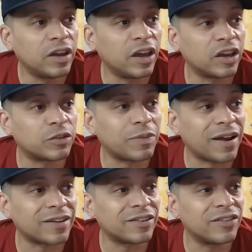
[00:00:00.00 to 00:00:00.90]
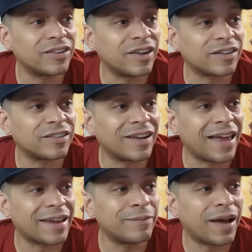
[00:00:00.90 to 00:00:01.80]
Xbox Series X is
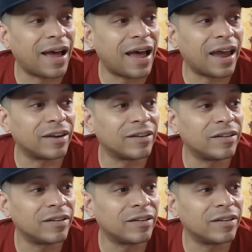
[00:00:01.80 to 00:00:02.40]
lagging behind.